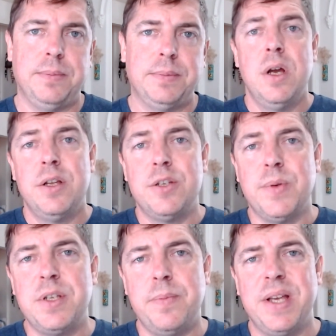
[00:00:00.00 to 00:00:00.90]
So what's
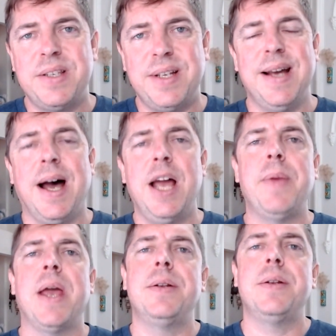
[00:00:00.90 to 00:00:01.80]
the best time
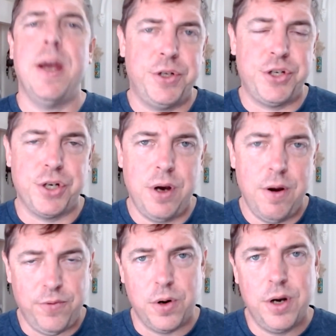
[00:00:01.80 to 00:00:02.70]
and temperature
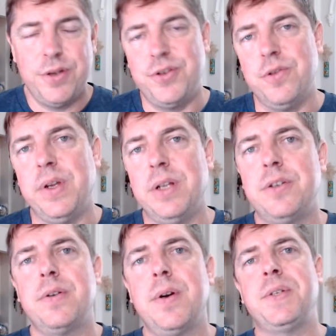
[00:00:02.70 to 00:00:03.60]
for sous vide
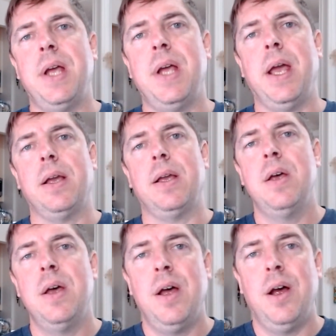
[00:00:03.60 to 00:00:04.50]
strip steak?
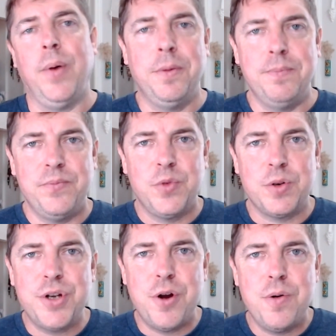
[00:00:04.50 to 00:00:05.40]
Well, there's
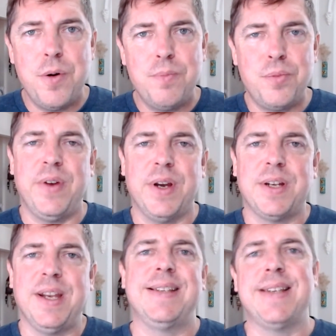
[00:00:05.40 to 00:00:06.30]
no perfect
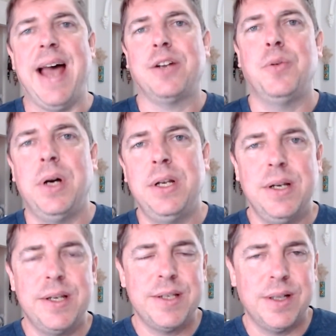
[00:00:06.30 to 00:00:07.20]
exact one
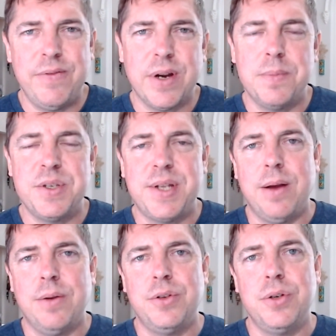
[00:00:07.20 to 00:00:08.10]
because a lot of it comes
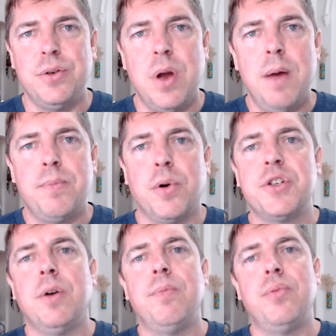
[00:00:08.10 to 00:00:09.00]
down to
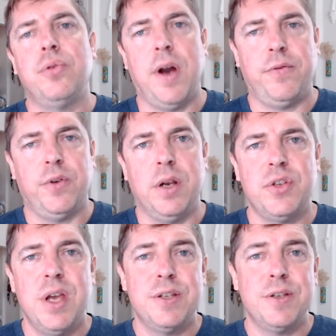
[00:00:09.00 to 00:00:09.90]
personal preference.
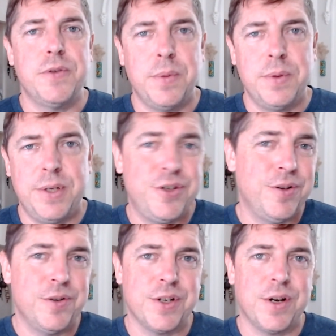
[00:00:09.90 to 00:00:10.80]
So if someone tells you
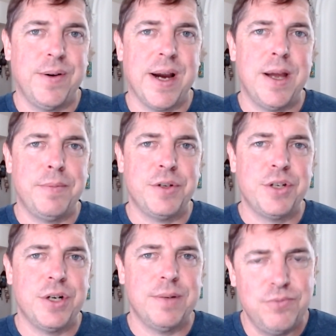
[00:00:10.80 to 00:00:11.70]
there's a correct
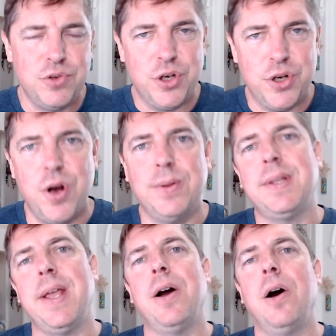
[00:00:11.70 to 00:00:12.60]
temperature, you know that
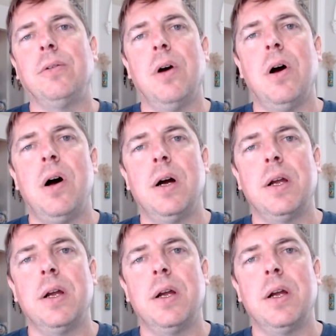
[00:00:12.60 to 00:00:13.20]
they are wrong.